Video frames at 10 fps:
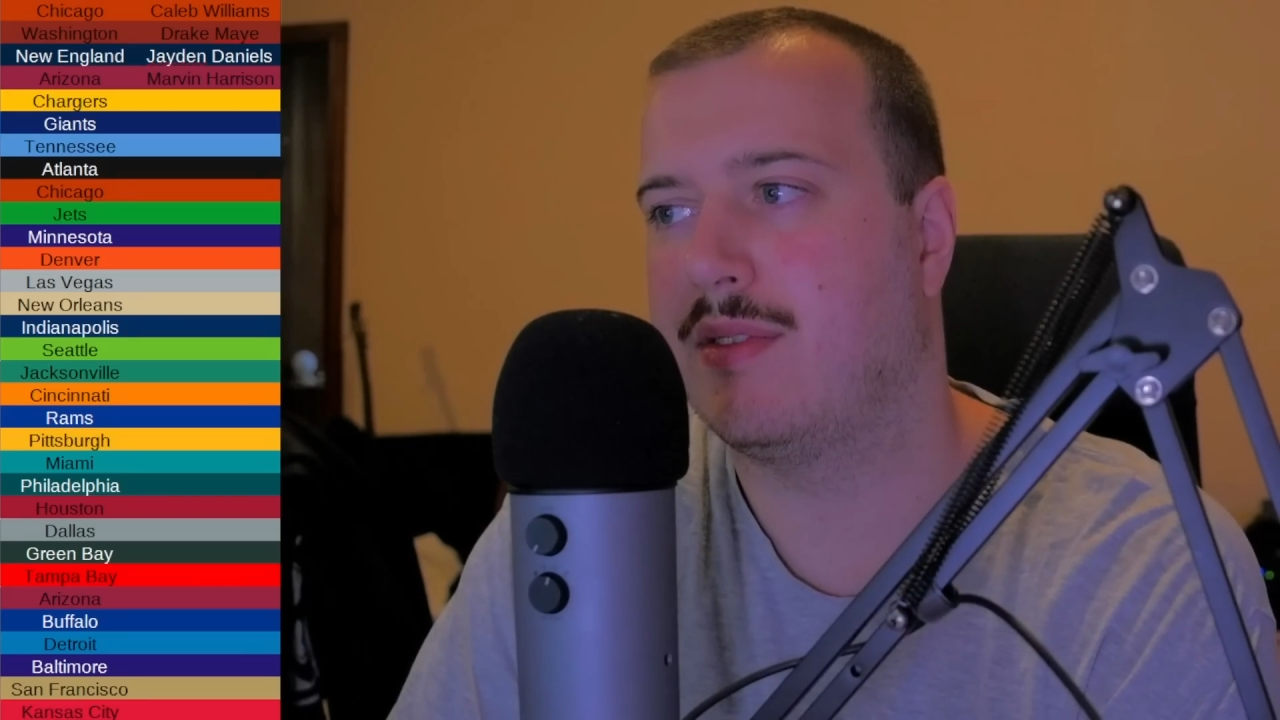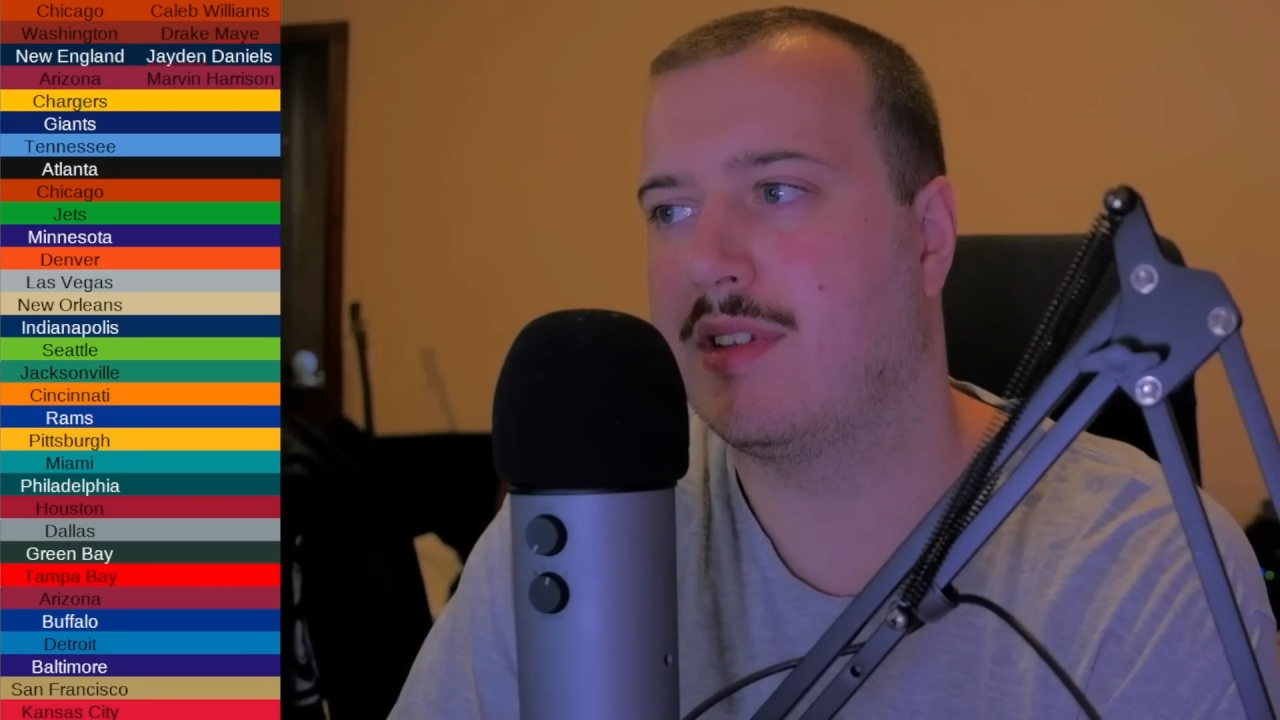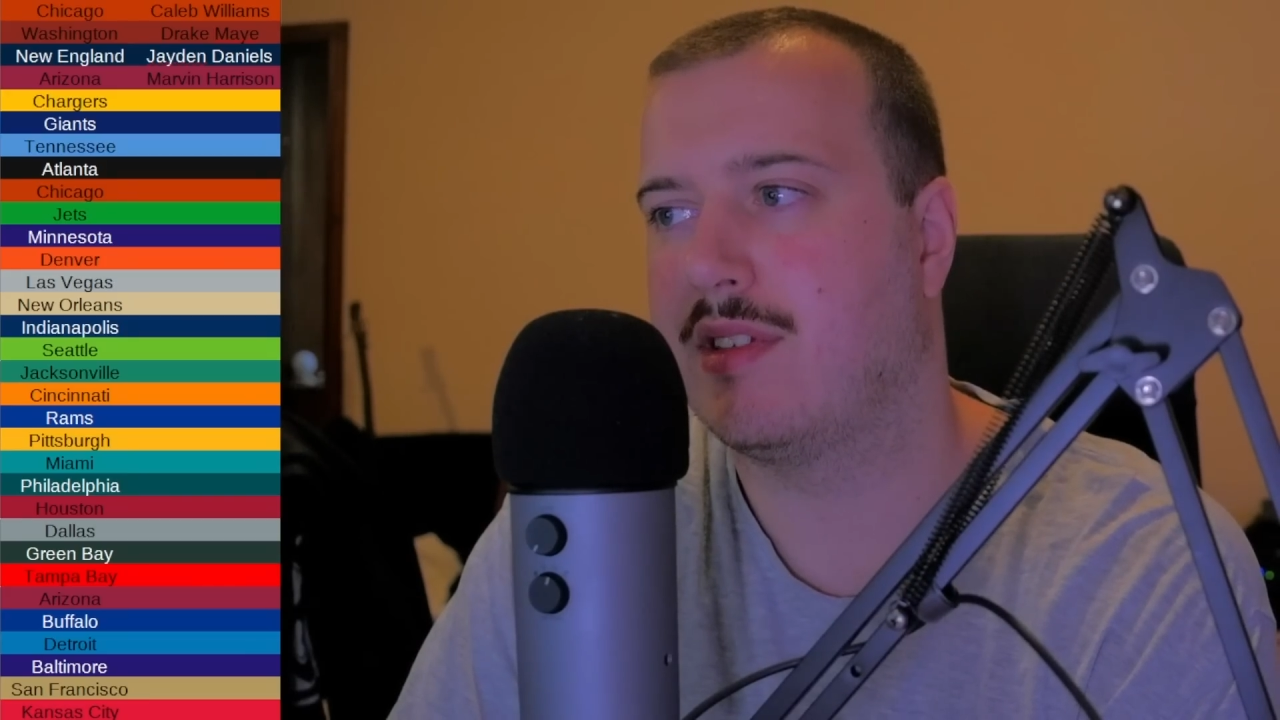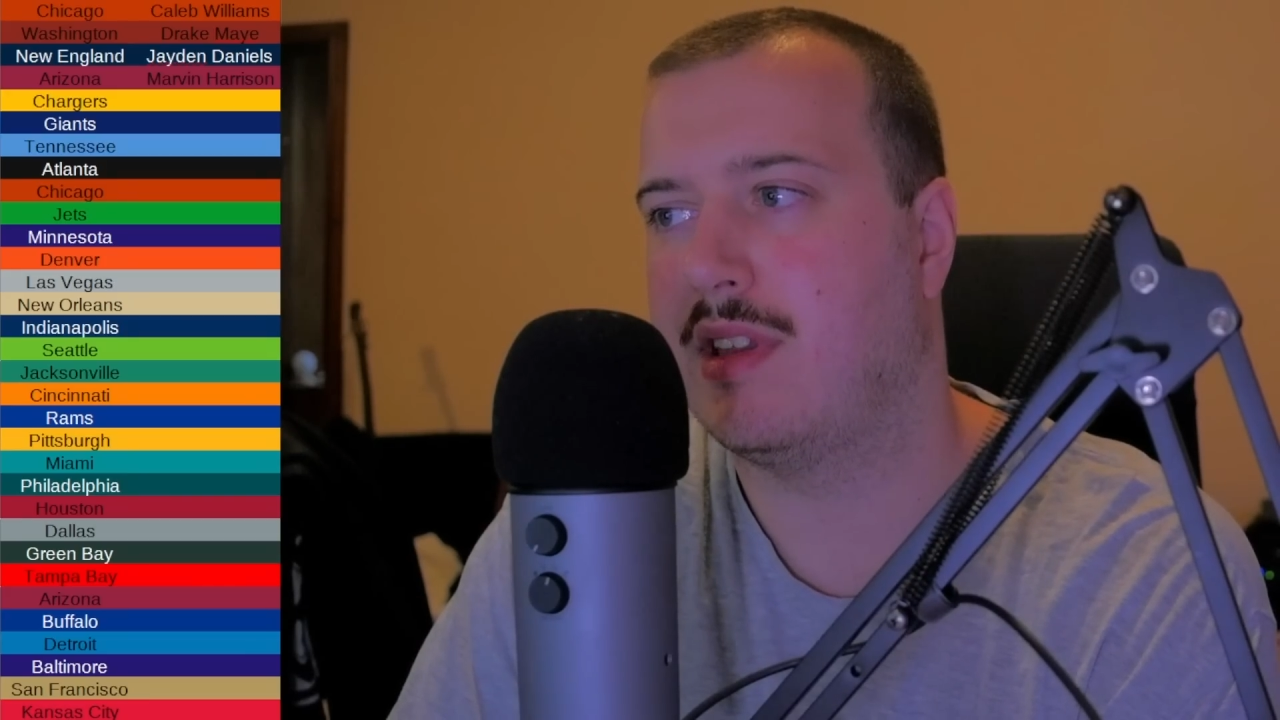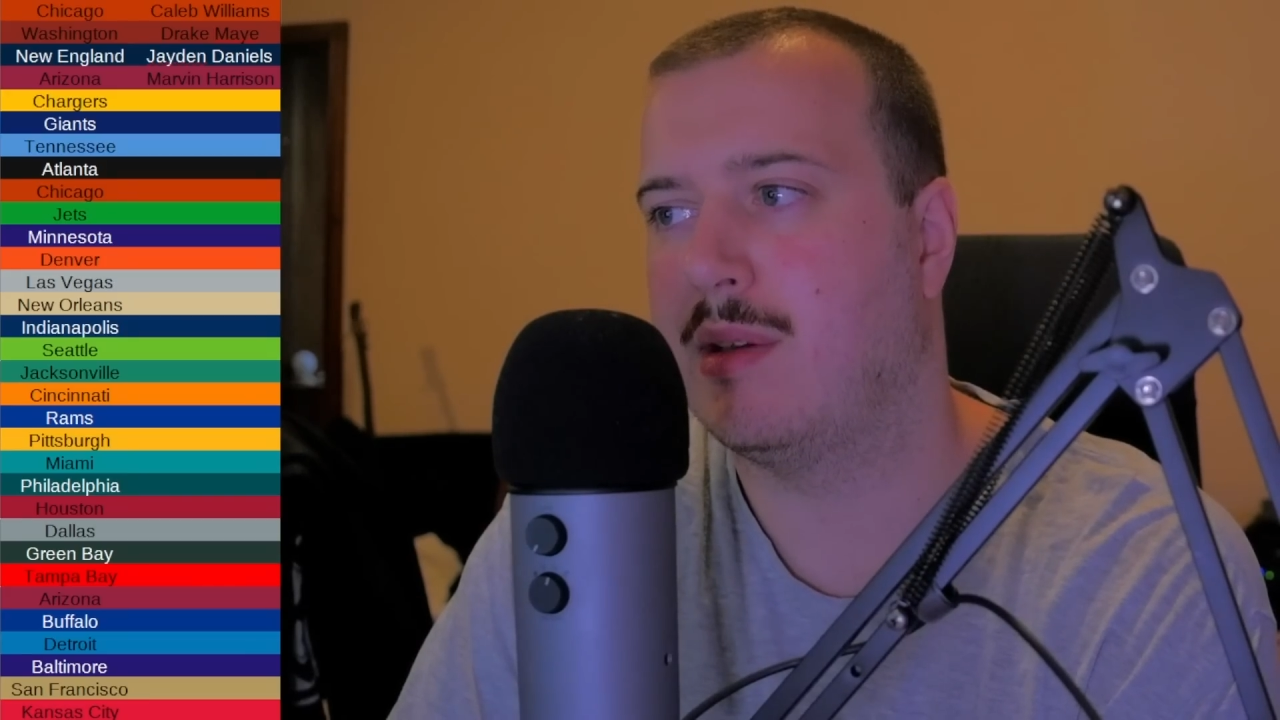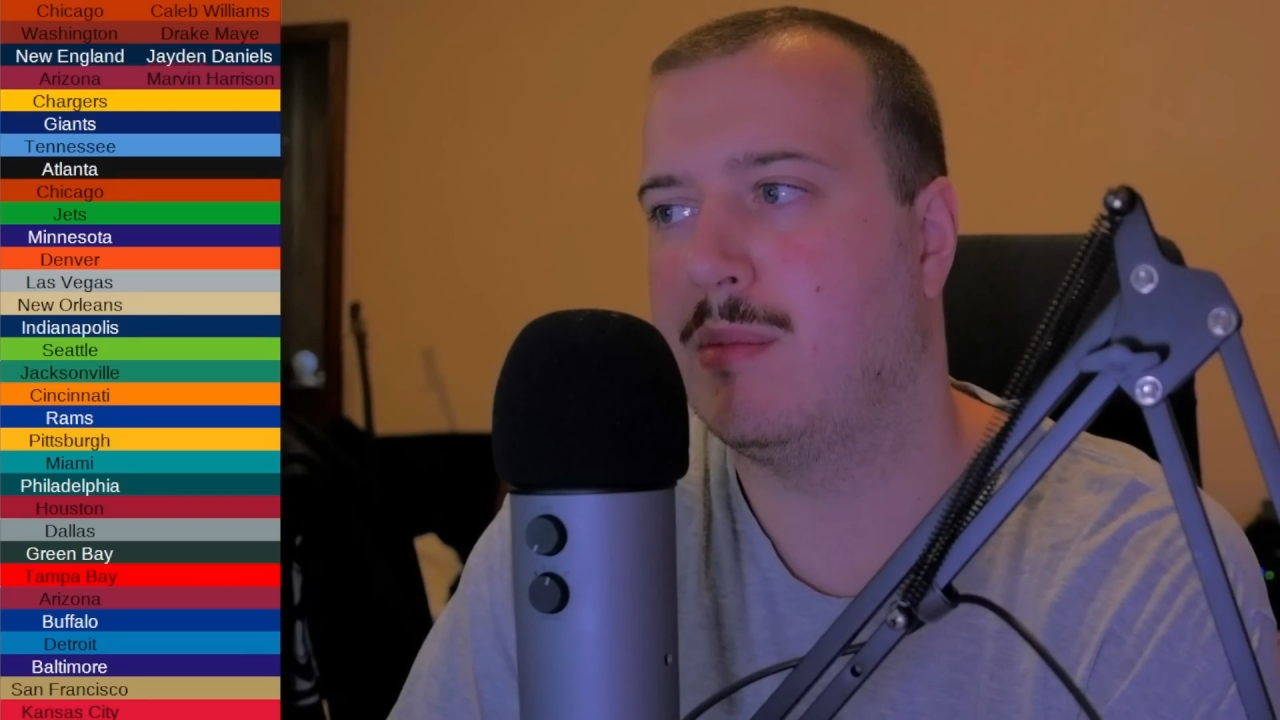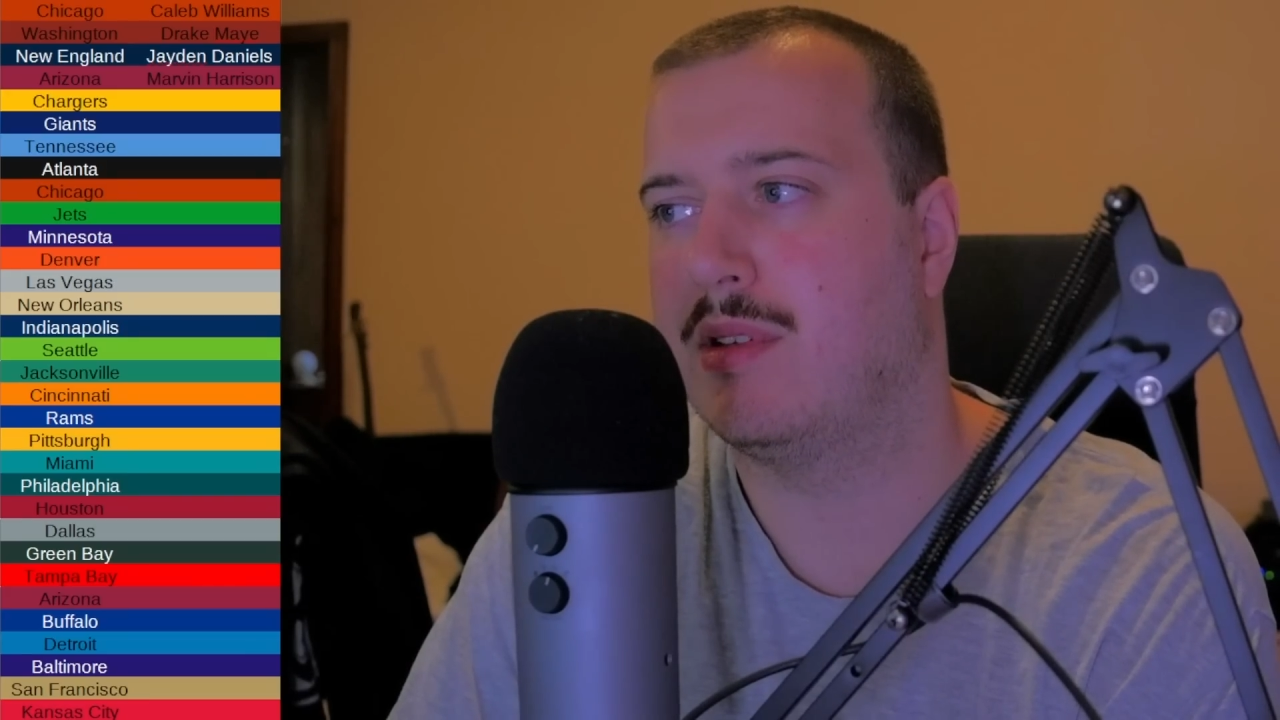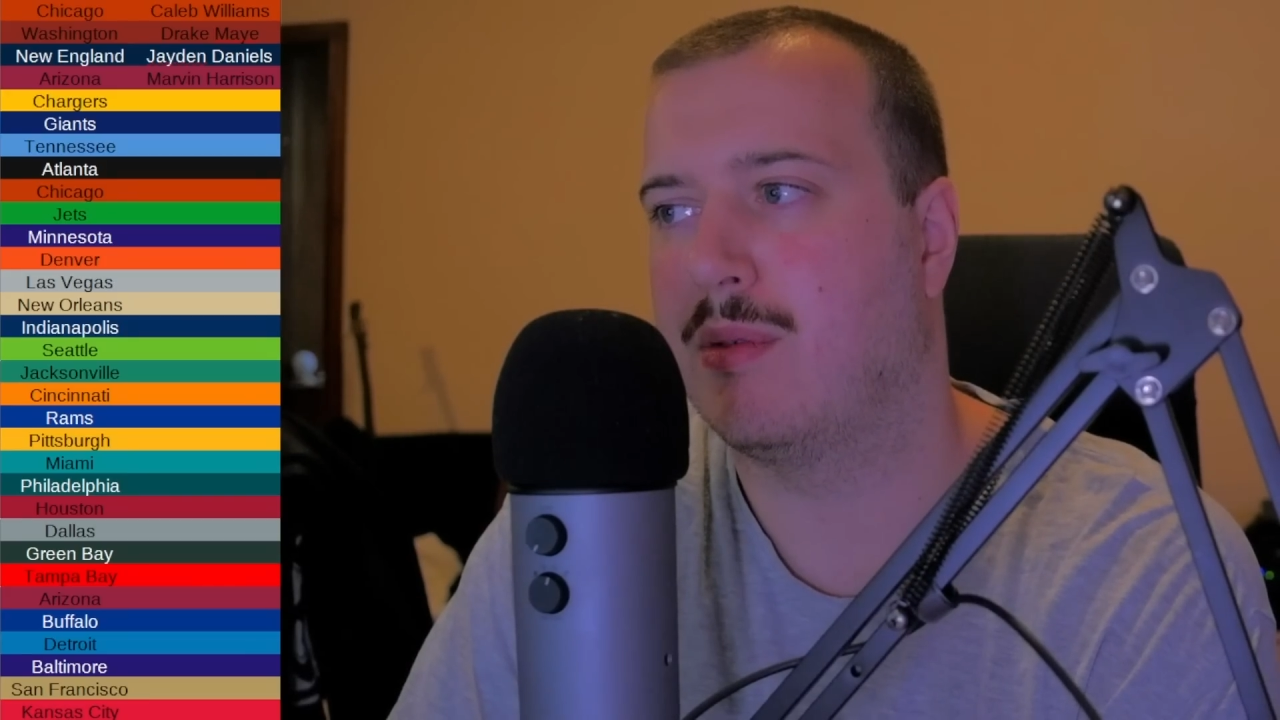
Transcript: a step in the